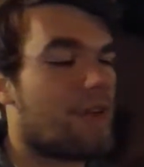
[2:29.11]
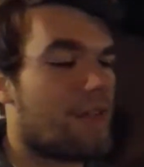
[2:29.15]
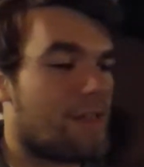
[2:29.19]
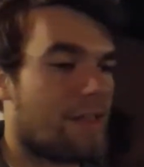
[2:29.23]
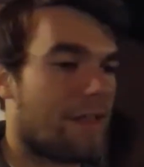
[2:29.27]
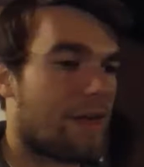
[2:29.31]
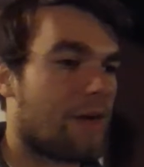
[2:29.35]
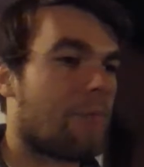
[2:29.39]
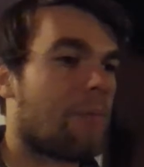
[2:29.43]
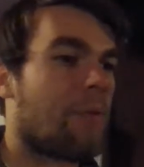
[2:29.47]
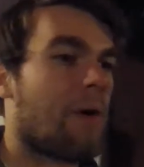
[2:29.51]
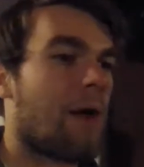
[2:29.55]

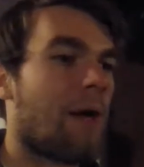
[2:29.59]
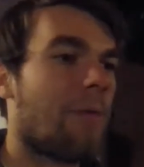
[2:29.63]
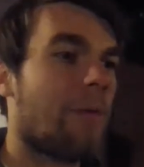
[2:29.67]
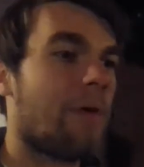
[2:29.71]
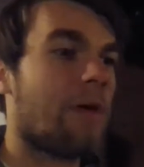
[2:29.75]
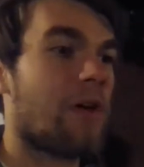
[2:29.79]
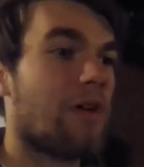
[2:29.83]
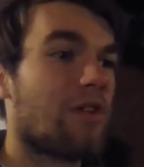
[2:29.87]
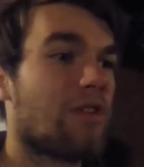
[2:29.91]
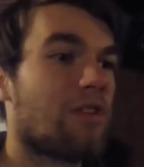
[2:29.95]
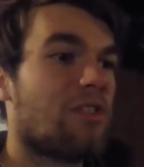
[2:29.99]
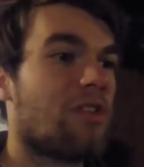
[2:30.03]
And then I'll
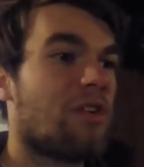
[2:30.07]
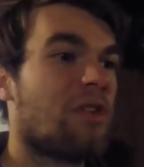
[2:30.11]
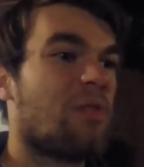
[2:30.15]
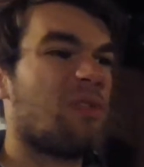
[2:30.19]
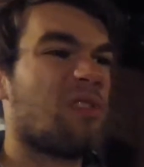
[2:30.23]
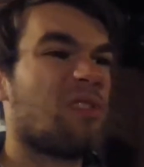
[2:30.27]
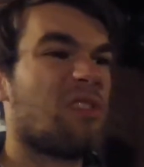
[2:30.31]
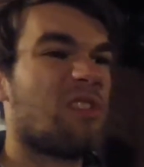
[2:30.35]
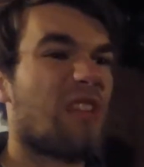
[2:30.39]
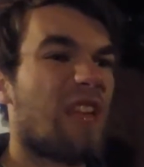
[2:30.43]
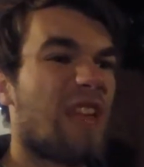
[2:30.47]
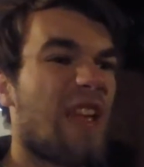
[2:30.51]
probably also
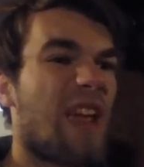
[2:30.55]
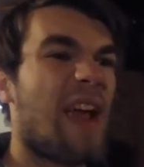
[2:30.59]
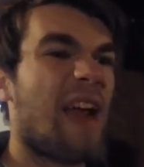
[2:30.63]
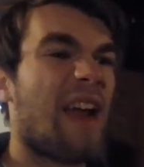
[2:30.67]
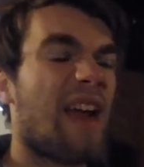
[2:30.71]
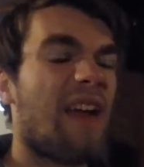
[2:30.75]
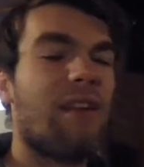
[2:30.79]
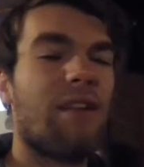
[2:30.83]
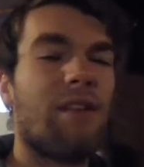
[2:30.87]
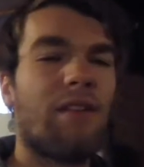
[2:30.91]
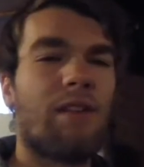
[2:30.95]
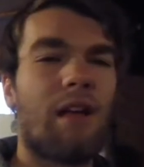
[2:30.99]

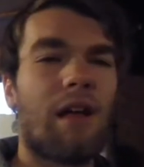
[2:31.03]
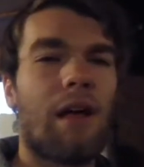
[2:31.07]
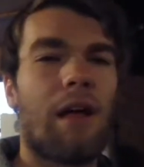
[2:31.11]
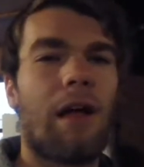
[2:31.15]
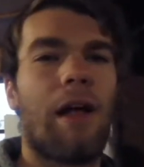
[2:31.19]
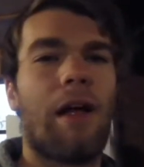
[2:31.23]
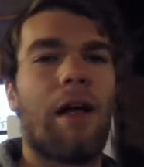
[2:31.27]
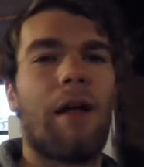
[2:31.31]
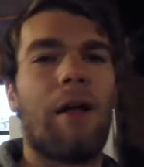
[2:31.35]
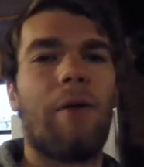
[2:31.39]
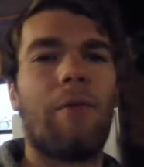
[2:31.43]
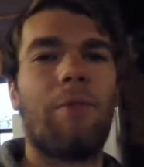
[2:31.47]
sand
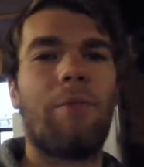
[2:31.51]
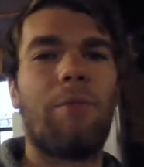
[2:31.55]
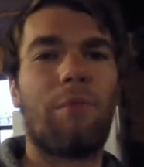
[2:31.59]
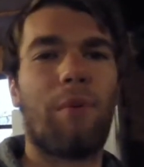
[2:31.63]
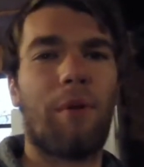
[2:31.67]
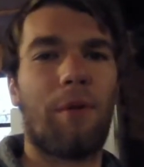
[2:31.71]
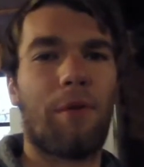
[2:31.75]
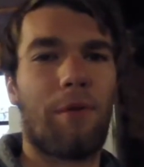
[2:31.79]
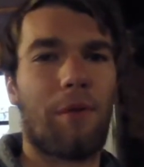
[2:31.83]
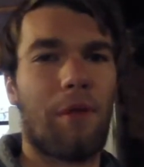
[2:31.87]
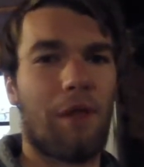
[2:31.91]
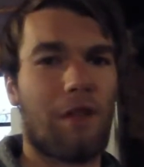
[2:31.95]

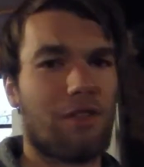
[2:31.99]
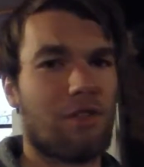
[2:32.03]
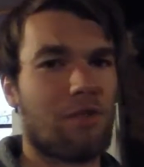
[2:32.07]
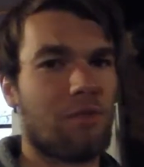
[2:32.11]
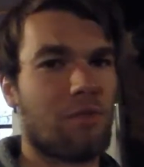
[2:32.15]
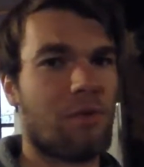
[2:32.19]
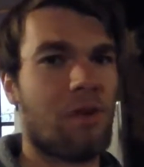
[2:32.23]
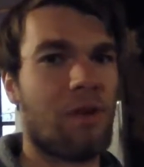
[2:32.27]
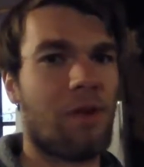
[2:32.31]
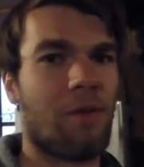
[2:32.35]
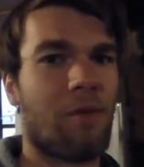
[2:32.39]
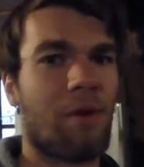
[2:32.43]
with like
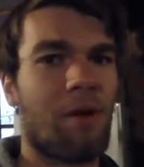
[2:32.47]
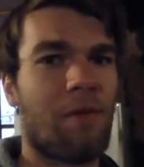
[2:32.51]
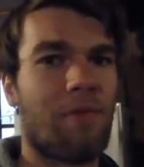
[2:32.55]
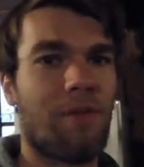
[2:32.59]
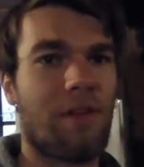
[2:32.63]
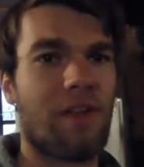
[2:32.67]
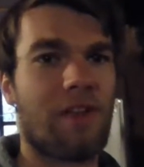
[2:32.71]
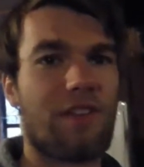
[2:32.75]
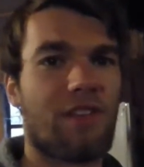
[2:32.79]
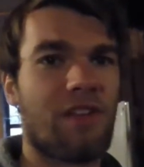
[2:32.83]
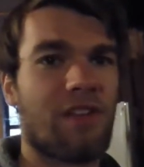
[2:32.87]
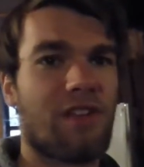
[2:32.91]
some really
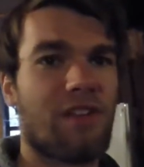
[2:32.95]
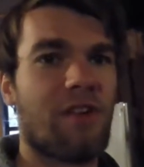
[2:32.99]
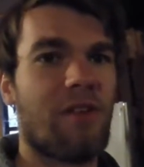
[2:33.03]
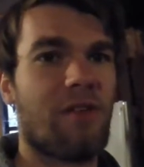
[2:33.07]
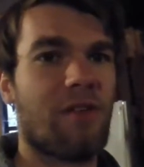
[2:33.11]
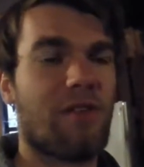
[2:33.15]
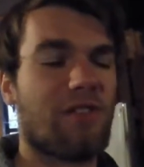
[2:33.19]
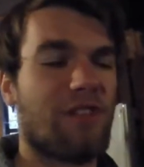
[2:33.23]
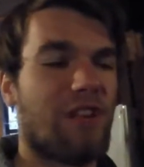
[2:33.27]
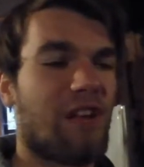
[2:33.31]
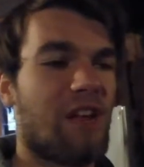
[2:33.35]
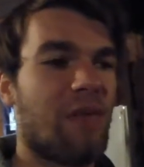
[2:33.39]
rough, like 60
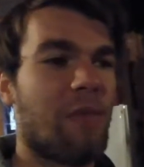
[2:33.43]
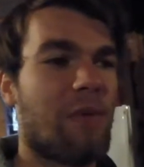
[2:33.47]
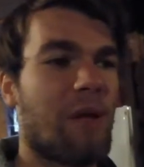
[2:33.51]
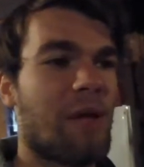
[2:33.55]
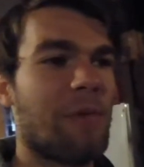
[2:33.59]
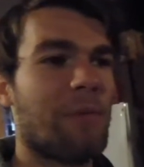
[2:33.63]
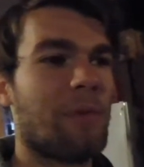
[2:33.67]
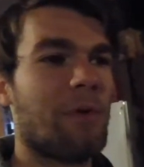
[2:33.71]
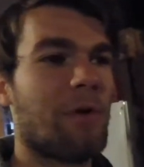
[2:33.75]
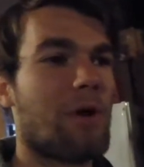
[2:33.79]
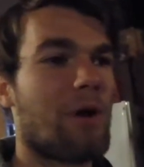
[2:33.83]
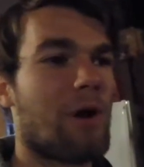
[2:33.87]
grit
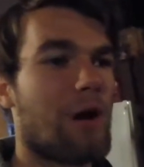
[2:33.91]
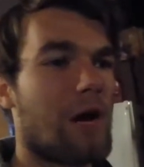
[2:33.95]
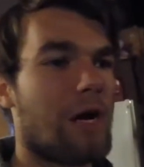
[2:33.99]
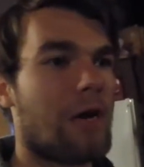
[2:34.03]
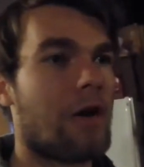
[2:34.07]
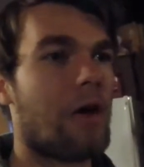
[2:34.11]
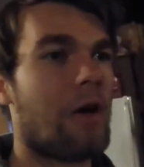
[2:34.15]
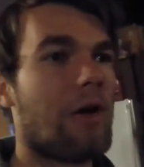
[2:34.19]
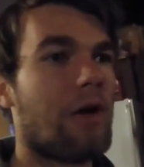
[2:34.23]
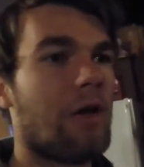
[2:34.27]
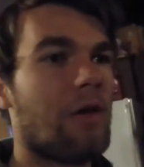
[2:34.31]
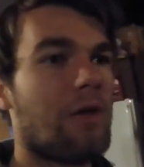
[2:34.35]
sandpaper
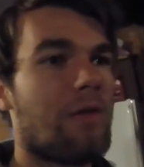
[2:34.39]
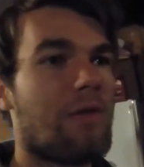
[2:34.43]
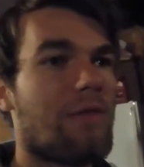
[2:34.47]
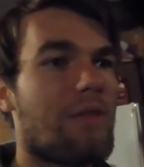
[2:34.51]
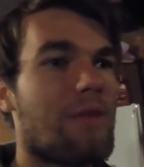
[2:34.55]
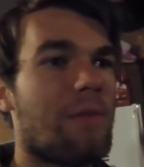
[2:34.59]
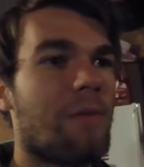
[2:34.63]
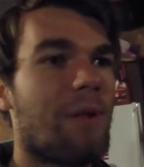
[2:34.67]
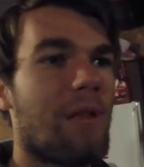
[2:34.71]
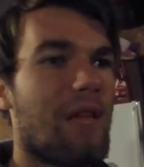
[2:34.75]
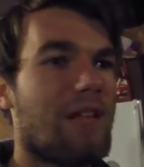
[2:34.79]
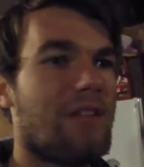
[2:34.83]
on all of
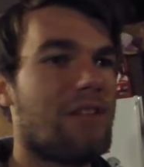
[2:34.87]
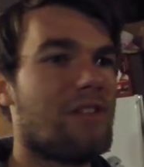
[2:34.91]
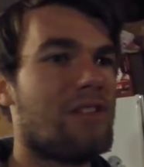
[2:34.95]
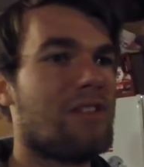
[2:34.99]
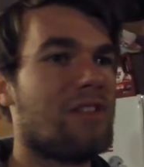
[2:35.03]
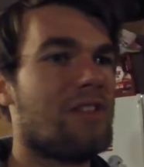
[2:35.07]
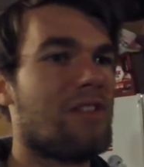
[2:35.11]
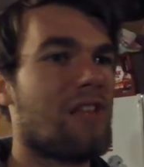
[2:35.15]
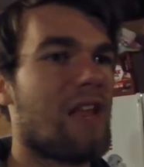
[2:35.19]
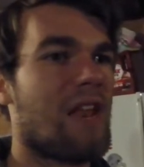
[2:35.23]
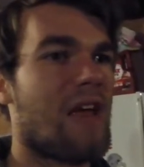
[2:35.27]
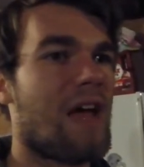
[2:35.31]
the
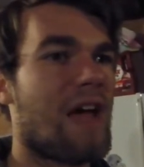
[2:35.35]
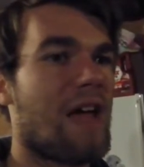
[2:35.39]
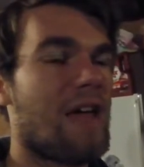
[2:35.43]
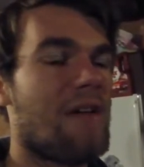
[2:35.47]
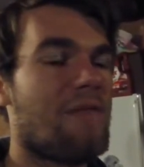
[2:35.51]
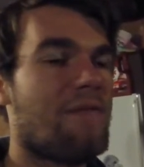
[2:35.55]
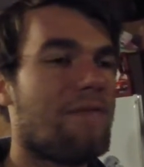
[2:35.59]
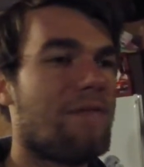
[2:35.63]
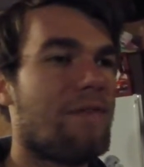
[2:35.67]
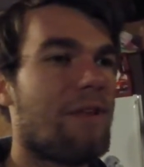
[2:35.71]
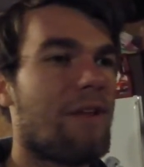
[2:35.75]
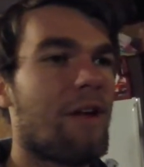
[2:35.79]
places that
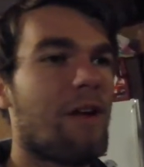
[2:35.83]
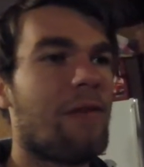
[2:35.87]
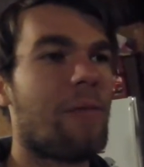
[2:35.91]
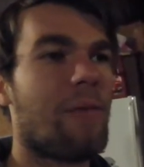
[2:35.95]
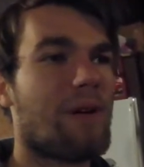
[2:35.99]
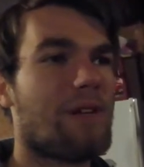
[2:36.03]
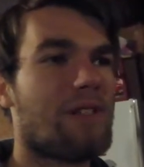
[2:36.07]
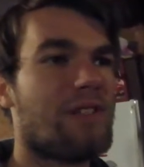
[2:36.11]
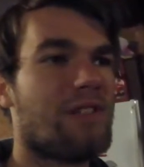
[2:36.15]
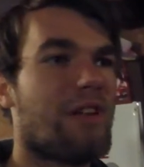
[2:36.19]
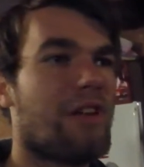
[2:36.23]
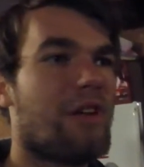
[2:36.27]
I flare
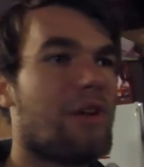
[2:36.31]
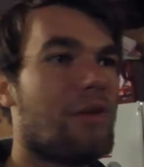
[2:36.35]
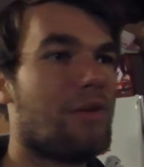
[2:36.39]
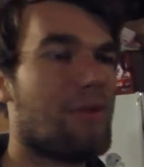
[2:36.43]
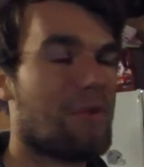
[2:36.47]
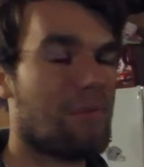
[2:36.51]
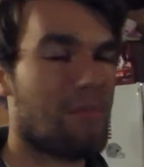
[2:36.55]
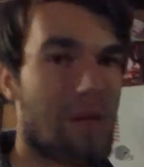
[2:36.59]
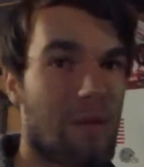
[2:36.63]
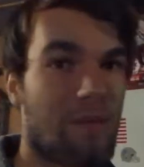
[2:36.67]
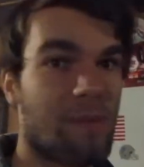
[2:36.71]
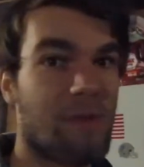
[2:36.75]

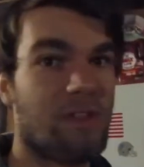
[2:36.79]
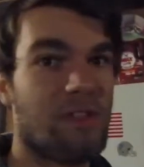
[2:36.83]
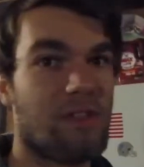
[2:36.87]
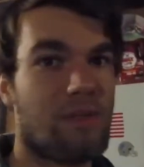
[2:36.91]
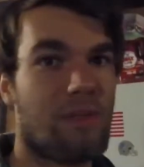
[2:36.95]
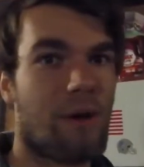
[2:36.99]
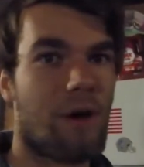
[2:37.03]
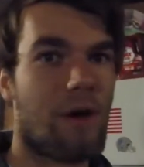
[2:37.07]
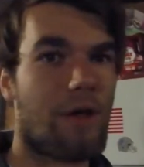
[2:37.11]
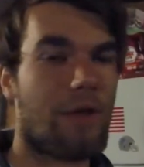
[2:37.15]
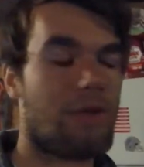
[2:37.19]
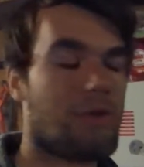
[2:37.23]
myself, and maybe
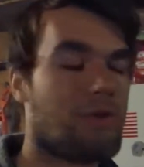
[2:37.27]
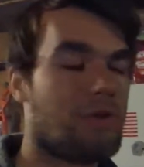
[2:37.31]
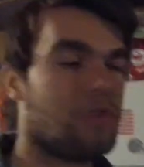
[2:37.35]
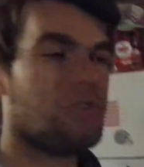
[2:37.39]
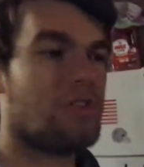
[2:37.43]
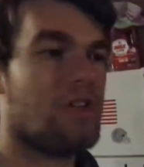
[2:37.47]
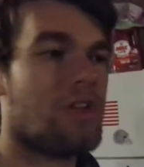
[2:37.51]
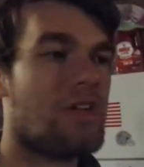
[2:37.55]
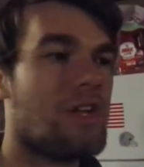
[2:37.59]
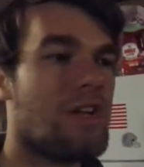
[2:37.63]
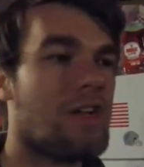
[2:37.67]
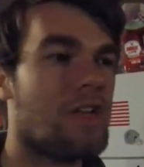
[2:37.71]
some
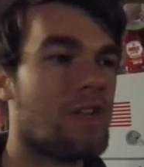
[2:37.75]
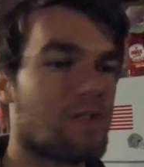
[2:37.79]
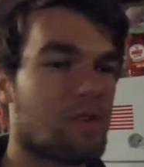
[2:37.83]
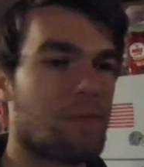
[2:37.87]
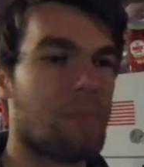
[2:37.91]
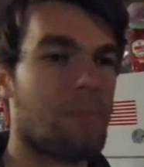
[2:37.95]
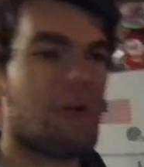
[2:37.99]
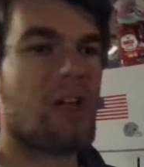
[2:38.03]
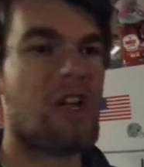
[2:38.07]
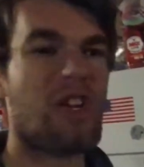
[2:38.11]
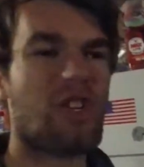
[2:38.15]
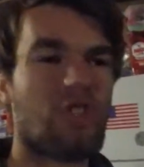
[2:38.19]
others,
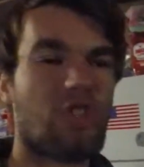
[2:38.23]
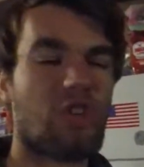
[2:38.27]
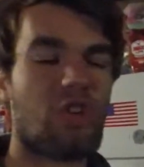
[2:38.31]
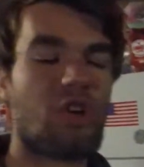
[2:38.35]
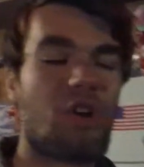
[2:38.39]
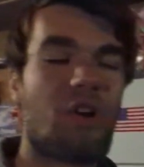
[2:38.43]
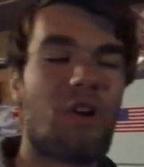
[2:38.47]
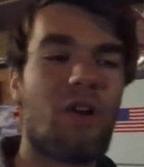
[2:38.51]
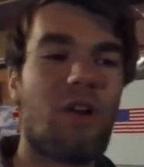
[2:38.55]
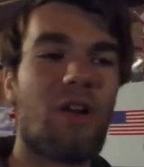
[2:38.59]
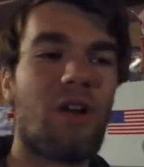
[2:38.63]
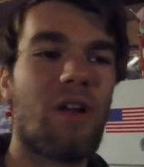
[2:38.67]
to make
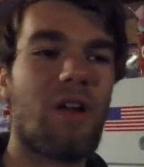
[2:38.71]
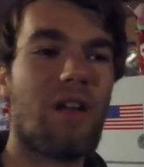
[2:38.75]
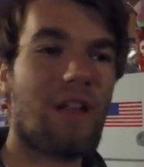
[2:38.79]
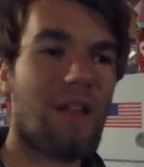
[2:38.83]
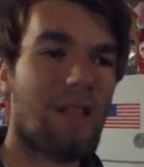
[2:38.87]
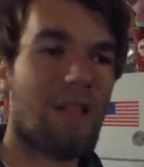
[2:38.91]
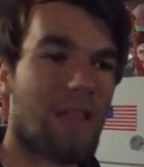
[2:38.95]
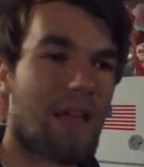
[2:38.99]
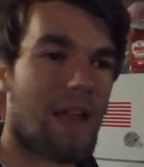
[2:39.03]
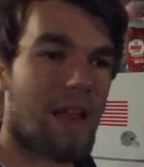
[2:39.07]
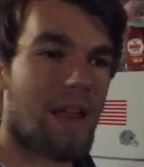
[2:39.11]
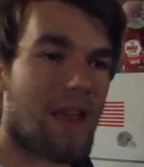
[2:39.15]
sure
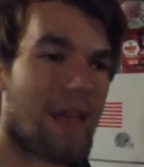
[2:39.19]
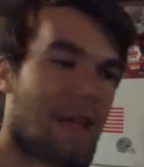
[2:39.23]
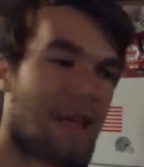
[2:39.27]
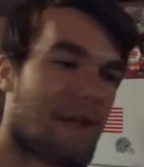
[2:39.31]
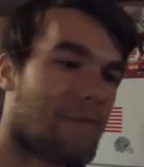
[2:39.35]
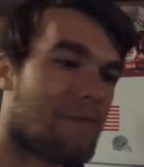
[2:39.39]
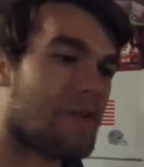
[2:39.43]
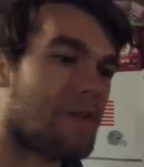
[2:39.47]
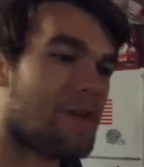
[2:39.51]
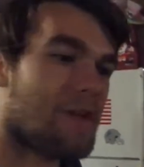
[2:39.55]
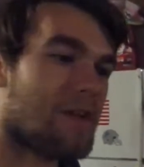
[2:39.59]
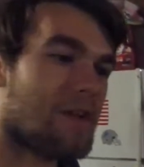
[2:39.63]
that
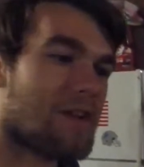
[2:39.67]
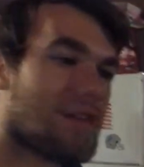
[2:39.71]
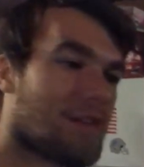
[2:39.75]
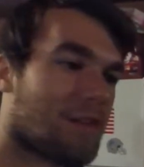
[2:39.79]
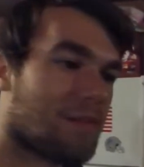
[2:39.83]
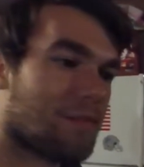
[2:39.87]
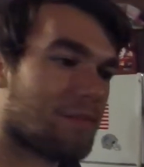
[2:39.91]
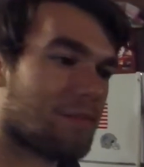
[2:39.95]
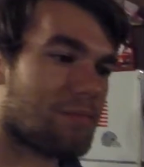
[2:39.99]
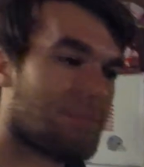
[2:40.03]
every